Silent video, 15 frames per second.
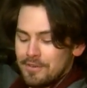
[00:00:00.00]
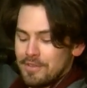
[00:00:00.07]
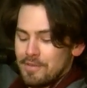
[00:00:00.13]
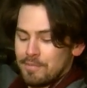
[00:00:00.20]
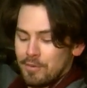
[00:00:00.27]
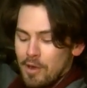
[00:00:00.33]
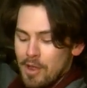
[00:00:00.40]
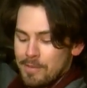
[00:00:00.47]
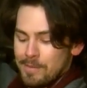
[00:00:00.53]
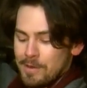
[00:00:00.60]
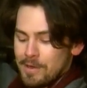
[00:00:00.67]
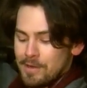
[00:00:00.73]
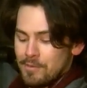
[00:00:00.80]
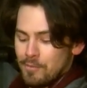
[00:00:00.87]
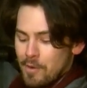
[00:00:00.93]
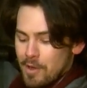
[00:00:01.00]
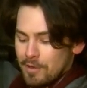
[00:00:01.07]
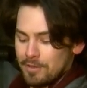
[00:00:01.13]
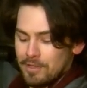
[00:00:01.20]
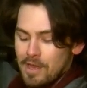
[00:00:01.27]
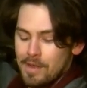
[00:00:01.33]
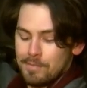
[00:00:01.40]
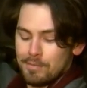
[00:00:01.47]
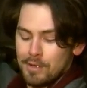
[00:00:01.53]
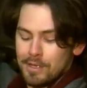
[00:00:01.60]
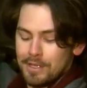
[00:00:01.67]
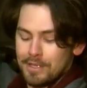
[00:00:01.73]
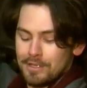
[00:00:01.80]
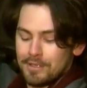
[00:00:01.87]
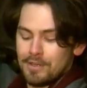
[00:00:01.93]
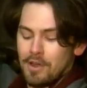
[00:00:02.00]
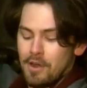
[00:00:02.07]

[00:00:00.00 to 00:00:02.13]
And a note left on his windshield from the